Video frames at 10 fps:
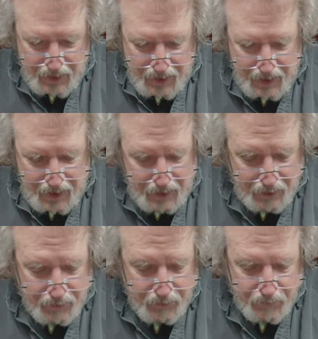
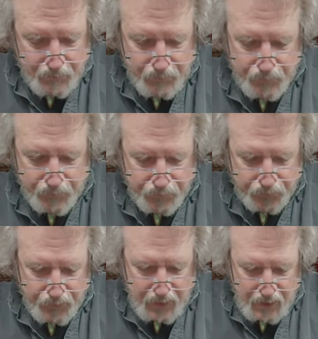and
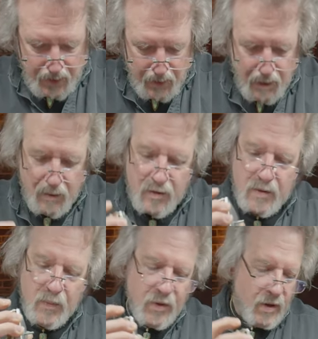
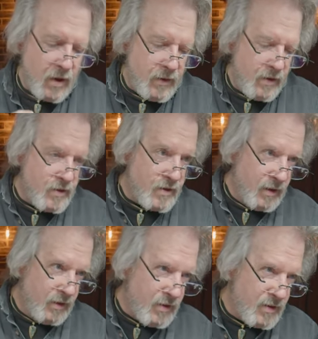just put it on there just,
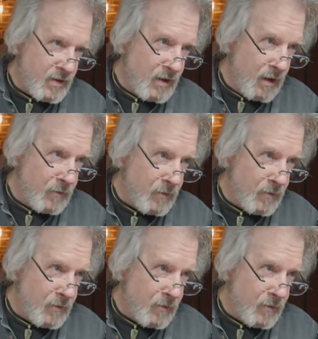just enough.